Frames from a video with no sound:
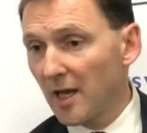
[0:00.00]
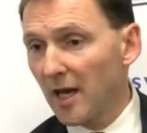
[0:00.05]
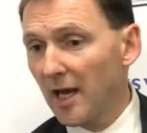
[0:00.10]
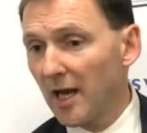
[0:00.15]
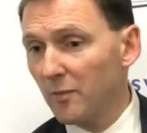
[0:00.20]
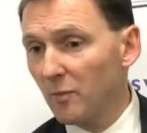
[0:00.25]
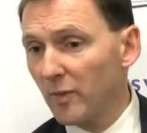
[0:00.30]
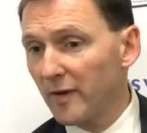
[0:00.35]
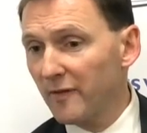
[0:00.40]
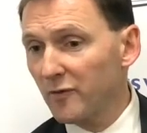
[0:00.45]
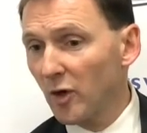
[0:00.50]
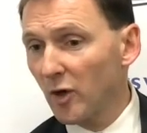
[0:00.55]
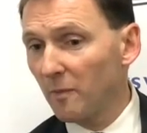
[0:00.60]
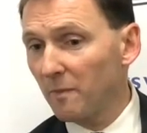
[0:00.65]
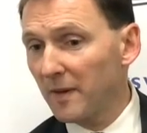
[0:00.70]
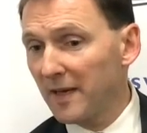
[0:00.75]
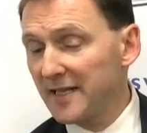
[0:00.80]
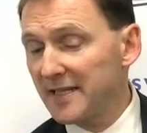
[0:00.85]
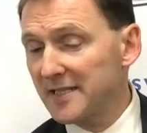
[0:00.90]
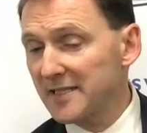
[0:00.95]
Um, we've
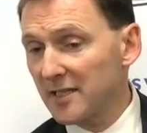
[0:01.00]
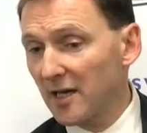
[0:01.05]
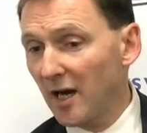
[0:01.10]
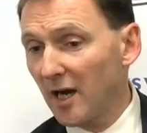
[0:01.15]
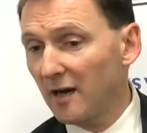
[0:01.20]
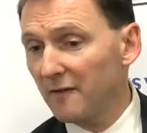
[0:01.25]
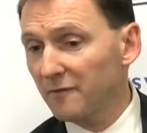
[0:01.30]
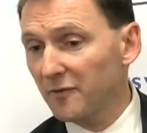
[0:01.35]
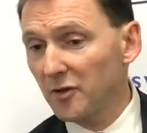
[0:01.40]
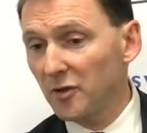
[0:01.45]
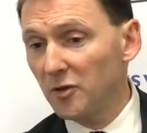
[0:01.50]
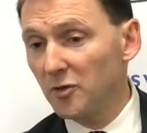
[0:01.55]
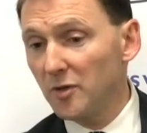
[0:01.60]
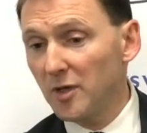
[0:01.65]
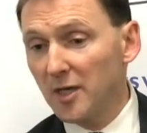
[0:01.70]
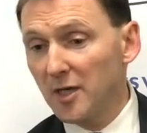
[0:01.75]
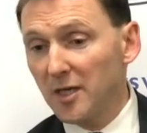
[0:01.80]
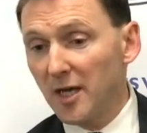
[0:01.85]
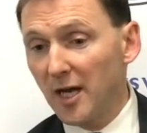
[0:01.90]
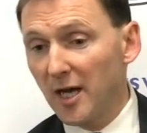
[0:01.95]
got police staff who
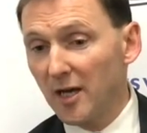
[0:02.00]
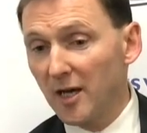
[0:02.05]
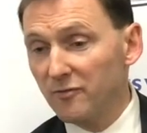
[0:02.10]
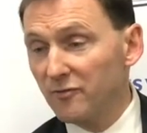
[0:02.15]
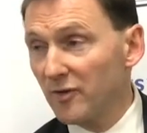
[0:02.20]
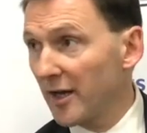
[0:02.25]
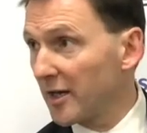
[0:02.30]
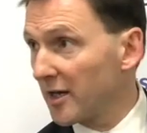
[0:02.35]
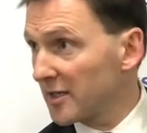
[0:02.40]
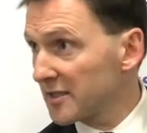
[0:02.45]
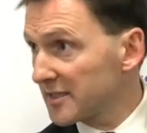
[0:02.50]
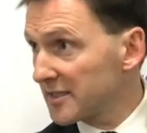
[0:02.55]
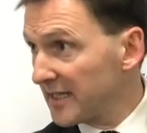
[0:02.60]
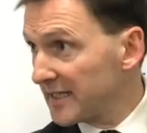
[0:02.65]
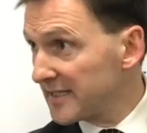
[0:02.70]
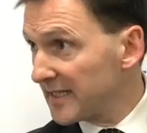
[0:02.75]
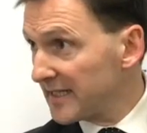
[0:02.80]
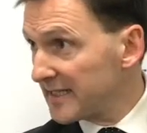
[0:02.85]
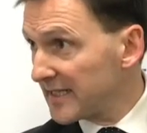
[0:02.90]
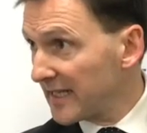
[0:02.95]
uh, run our
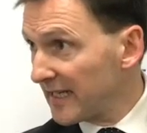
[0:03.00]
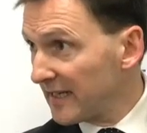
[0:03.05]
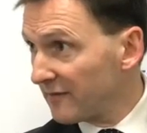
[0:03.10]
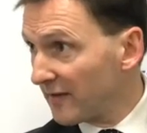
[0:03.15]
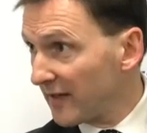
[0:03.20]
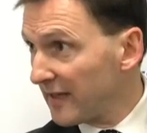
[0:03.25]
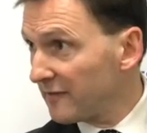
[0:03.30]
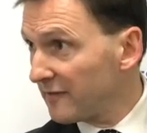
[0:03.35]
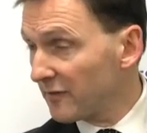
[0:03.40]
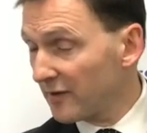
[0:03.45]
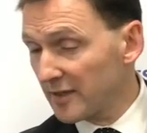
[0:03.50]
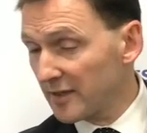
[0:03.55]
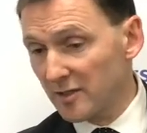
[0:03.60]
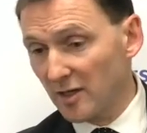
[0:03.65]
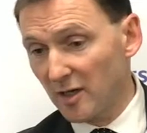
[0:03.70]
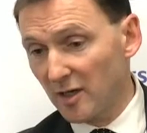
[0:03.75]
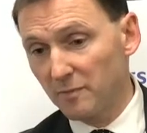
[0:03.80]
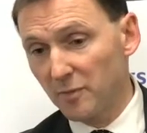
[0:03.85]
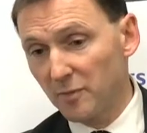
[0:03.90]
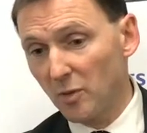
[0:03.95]
CCTV, for
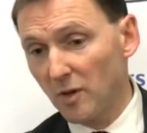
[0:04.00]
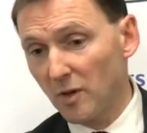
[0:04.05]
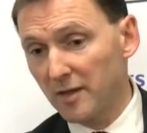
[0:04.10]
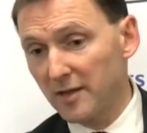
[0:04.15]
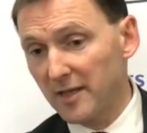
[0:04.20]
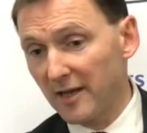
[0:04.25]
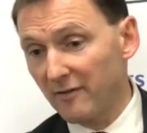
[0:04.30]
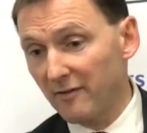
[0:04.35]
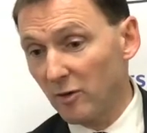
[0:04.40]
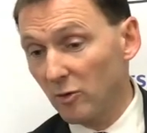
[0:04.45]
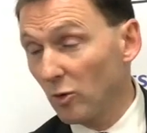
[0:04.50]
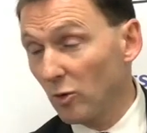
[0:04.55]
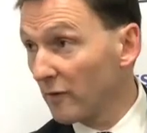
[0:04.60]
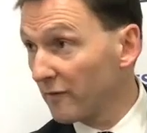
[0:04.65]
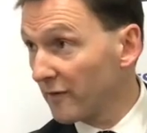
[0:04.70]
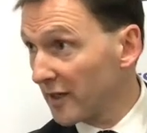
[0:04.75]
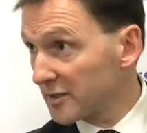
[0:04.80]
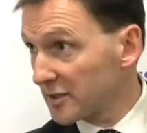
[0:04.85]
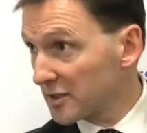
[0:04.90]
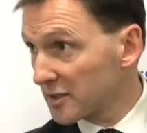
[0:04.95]
example. There are all
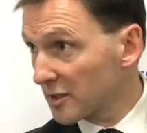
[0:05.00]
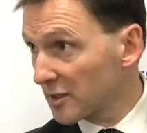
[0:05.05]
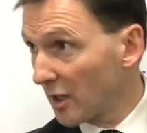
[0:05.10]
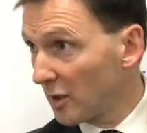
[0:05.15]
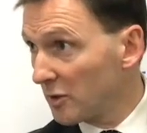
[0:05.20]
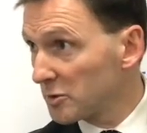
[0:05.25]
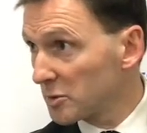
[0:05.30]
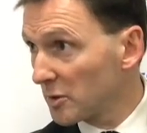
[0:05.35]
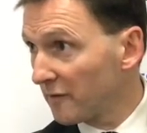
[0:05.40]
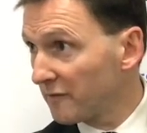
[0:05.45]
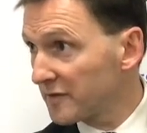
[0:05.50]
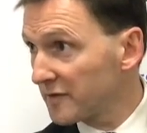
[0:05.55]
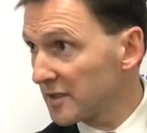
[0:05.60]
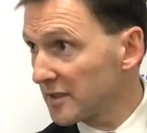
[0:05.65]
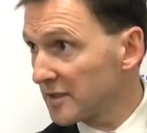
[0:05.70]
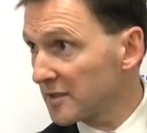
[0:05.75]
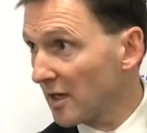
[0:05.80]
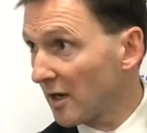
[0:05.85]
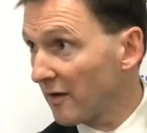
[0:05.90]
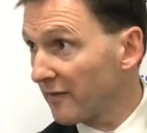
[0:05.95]
of our disclosure
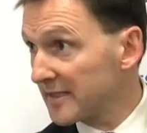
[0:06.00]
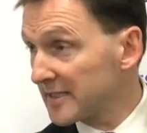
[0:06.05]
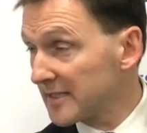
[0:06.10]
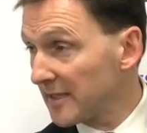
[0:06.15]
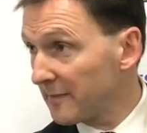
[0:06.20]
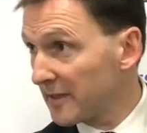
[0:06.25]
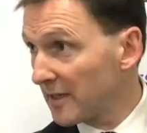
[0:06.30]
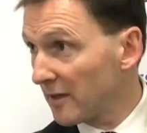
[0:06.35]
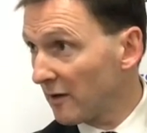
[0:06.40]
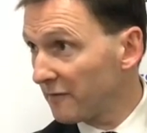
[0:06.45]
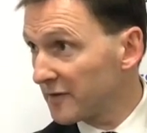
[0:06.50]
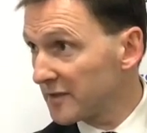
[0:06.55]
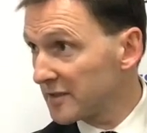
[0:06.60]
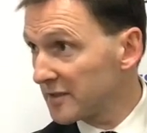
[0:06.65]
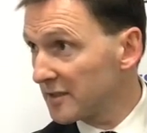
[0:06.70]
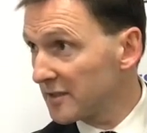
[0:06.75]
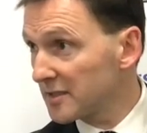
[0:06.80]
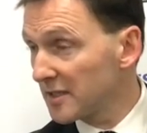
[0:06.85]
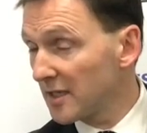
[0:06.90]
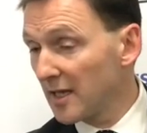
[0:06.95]
officers, our exhibit
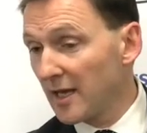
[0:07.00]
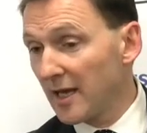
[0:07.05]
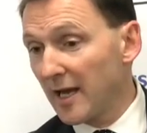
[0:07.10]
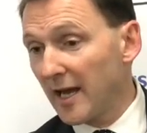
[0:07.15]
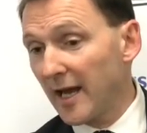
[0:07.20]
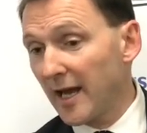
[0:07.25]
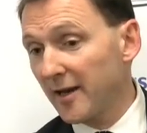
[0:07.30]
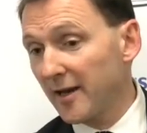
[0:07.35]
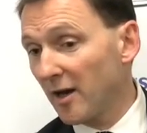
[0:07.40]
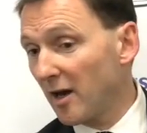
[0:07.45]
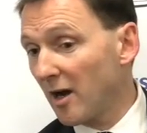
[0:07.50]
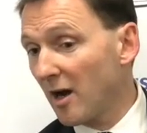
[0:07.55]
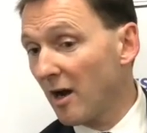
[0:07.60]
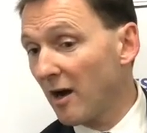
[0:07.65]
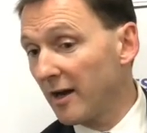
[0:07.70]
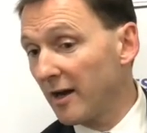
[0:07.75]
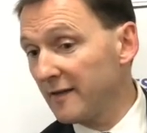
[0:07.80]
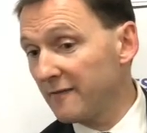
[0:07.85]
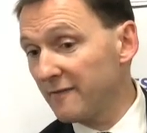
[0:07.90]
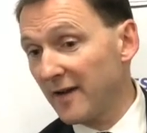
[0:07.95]
officers, and our
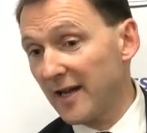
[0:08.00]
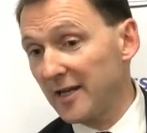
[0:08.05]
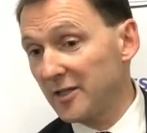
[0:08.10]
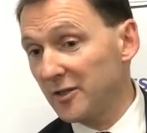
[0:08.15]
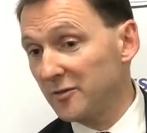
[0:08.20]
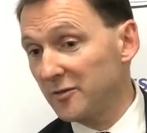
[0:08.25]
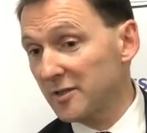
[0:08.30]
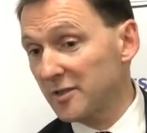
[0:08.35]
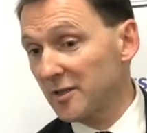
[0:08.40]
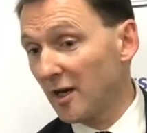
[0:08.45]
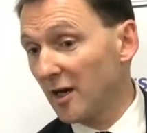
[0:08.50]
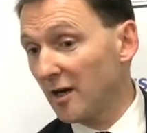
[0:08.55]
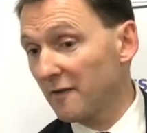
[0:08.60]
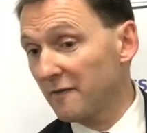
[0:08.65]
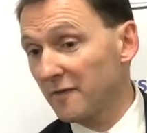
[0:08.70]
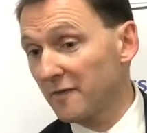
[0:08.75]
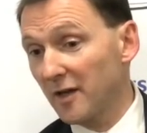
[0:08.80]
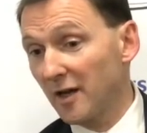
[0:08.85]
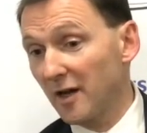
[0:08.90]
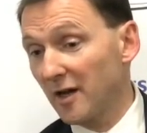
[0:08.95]
highly valued
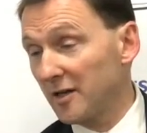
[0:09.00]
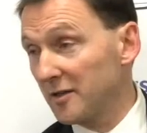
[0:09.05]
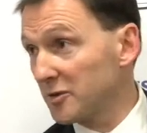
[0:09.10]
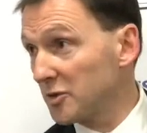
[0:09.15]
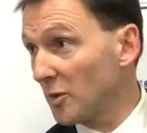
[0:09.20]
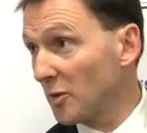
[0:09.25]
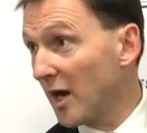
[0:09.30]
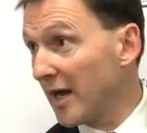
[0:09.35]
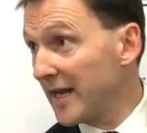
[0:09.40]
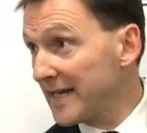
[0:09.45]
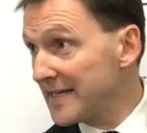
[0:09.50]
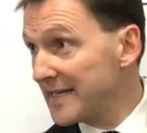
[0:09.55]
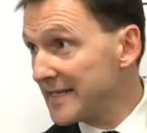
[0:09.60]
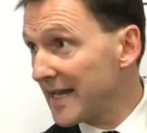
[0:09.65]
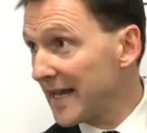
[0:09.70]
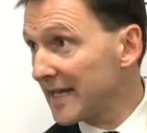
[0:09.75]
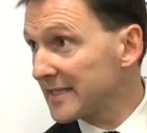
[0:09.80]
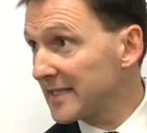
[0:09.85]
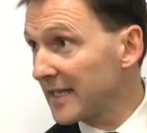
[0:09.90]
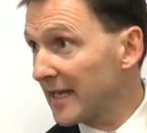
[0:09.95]
staff that are, do our
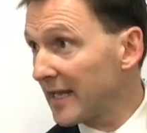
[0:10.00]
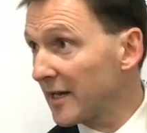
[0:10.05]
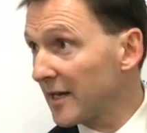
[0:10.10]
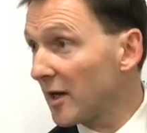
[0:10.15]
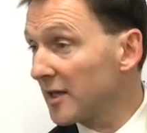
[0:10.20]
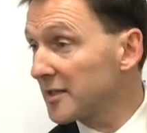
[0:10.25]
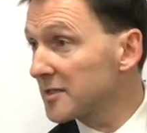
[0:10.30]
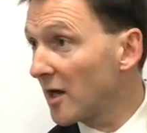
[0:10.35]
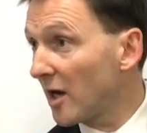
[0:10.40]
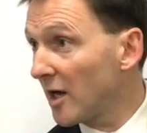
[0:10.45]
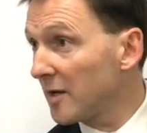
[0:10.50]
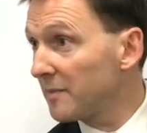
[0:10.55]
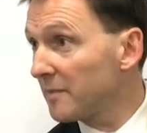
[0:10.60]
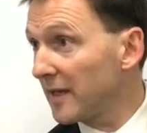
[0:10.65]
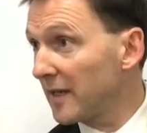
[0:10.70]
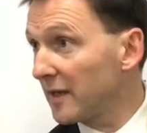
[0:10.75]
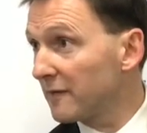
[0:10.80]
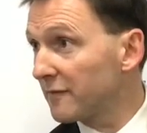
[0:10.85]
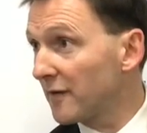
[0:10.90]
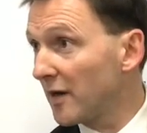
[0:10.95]
indexing and our
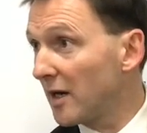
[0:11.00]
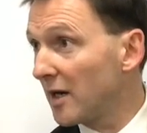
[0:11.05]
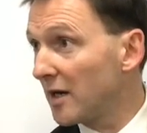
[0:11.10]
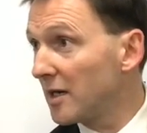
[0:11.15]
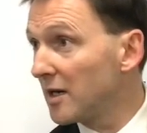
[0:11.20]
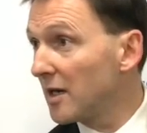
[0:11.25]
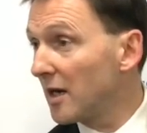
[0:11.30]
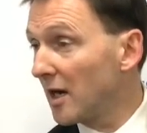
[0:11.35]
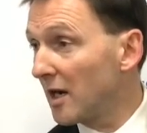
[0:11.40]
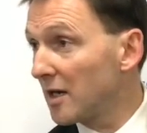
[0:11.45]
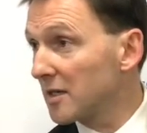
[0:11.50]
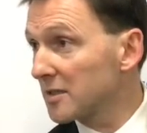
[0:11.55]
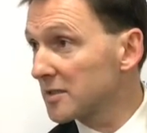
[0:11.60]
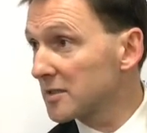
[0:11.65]
typing of our, our